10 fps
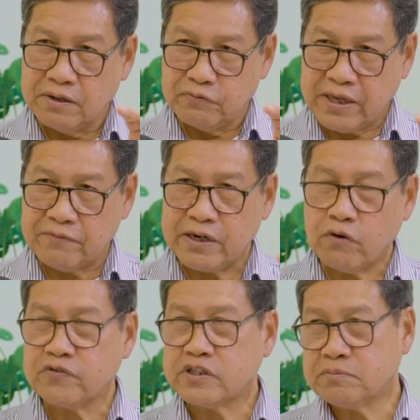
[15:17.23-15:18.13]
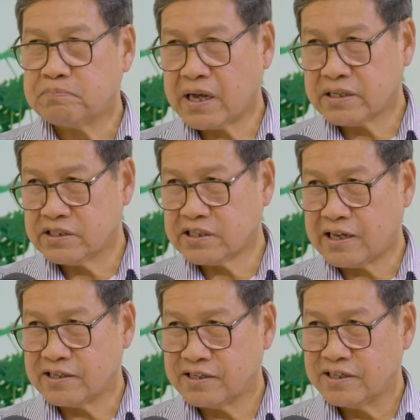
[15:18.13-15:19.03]
We have an office in
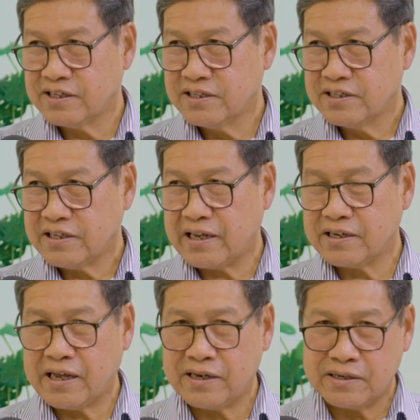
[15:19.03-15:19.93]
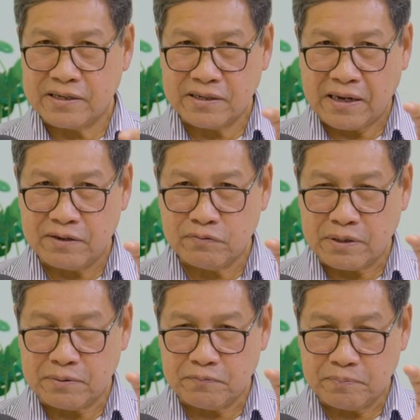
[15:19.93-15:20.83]
Pakistan, and
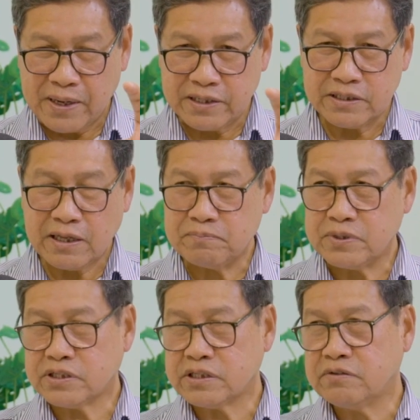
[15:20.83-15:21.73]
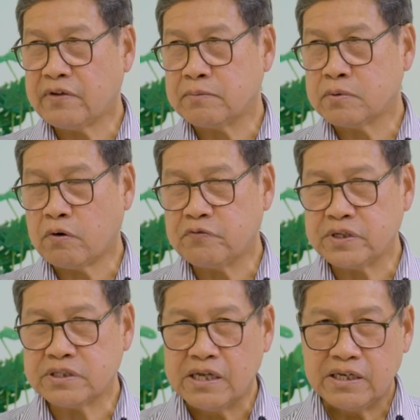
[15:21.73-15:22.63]
the Pakistan Business Development
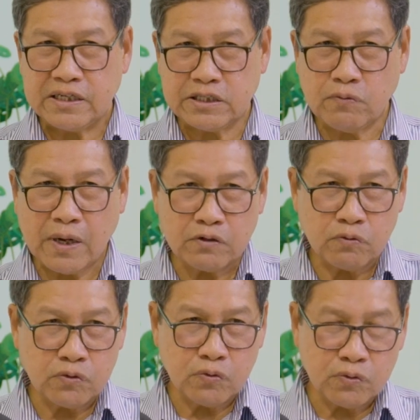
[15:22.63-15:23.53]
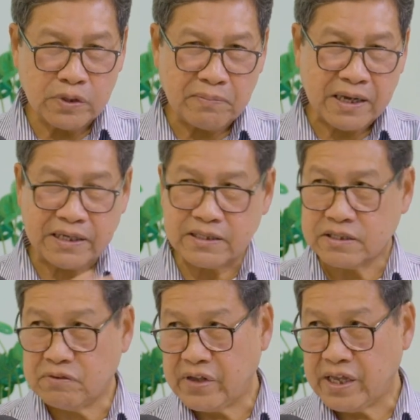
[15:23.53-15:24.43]
Office is the one who do the market
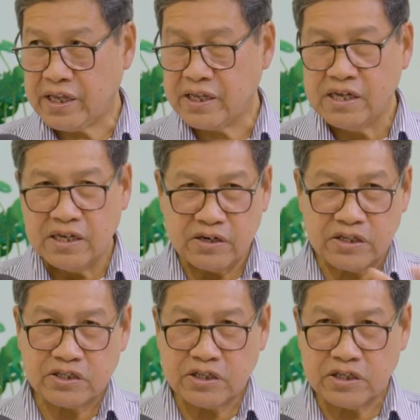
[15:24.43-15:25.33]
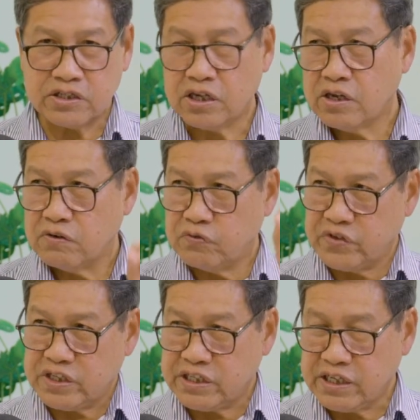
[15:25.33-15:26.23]
survey, research,
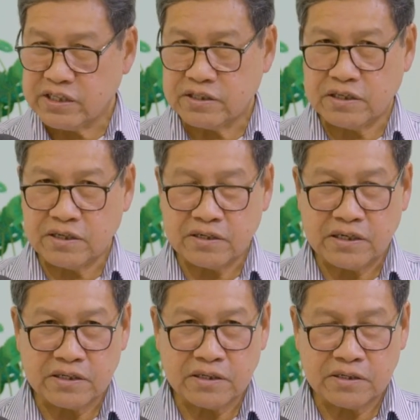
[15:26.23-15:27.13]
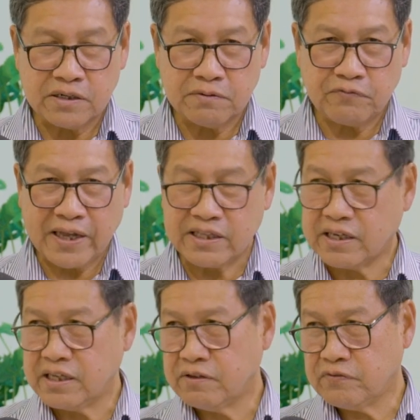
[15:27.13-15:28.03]
visit the
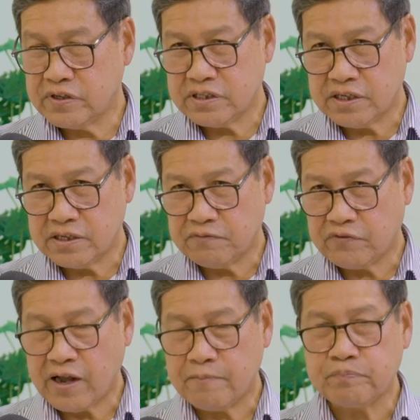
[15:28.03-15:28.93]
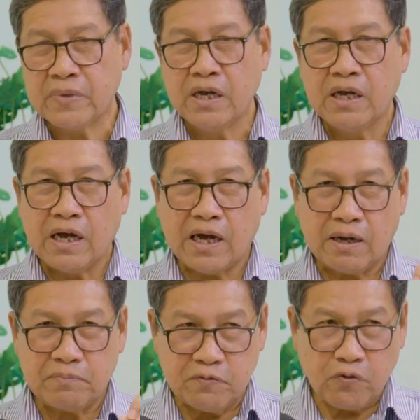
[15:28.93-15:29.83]
factory, visit the farm,
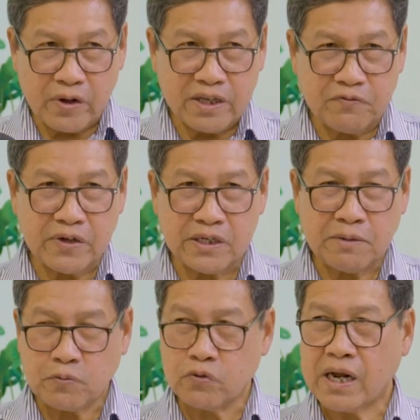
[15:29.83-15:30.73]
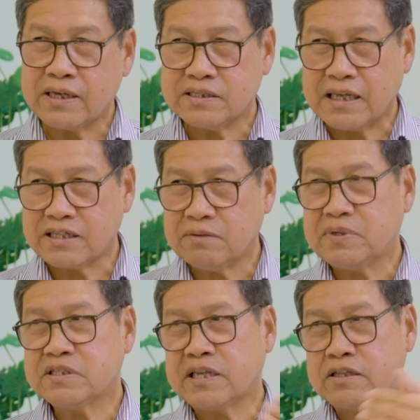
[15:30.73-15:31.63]
before even the product is actually
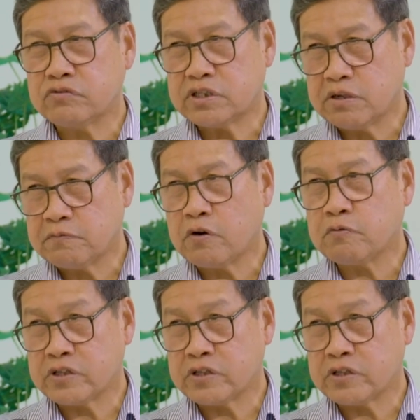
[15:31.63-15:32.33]
been sent to Singapore for